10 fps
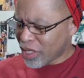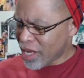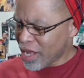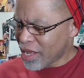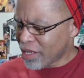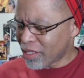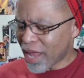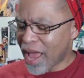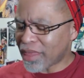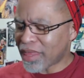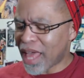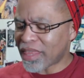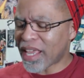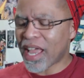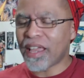Jeez, I,
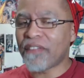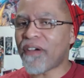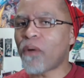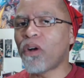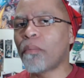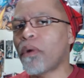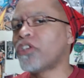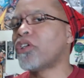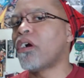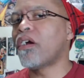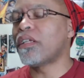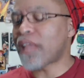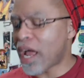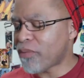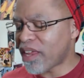I think I, if I were a martial
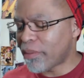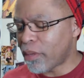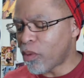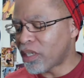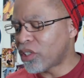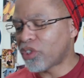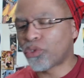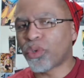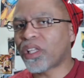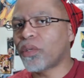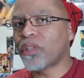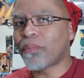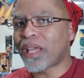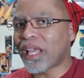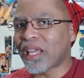artist, I'd rather be one just strictly
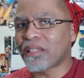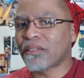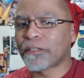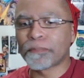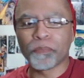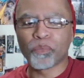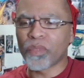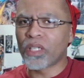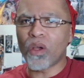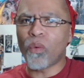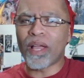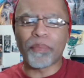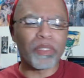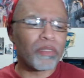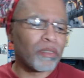with my hands. No
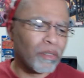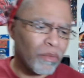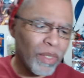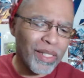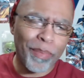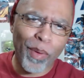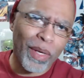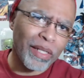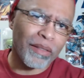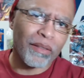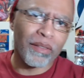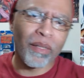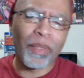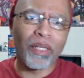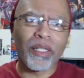weapons. What's the point?
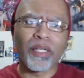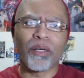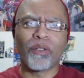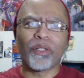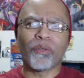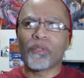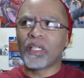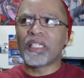I mean, look at Goku.